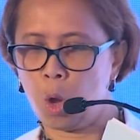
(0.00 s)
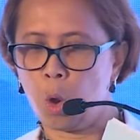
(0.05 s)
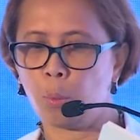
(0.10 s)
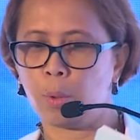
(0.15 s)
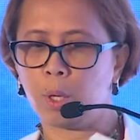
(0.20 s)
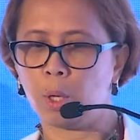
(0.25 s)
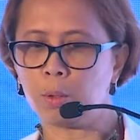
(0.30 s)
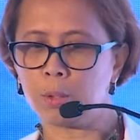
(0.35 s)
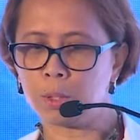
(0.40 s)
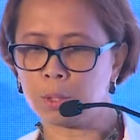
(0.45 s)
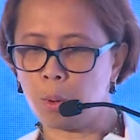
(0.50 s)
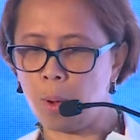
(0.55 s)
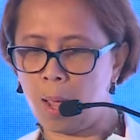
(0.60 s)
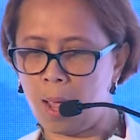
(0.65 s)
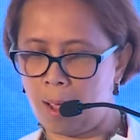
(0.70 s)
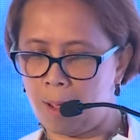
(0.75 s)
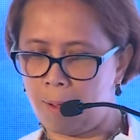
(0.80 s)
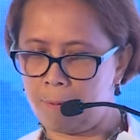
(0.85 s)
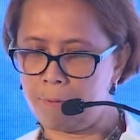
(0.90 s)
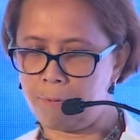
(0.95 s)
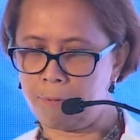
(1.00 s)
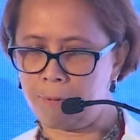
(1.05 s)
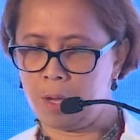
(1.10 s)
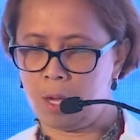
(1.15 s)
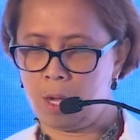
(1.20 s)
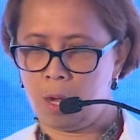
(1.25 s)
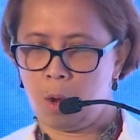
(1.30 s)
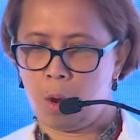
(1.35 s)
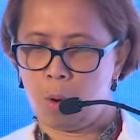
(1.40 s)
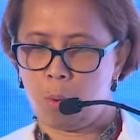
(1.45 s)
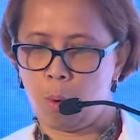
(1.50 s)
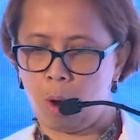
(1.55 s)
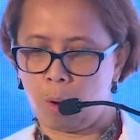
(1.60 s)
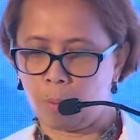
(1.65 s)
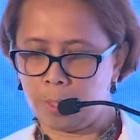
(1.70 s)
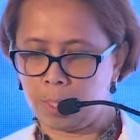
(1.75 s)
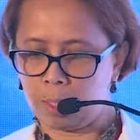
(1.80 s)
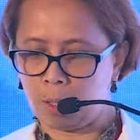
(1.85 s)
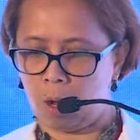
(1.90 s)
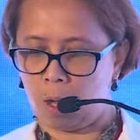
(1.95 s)
We also have what
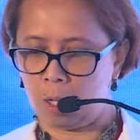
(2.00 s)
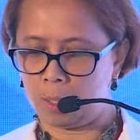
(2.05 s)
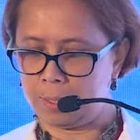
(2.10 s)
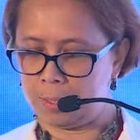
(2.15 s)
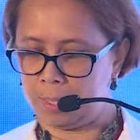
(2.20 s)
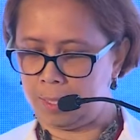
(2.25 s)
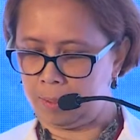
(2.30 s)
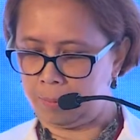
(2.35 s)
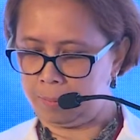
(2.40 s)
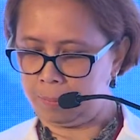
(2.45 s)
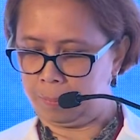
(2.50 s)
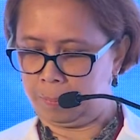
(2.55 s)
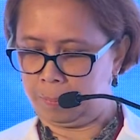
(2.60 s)
we call the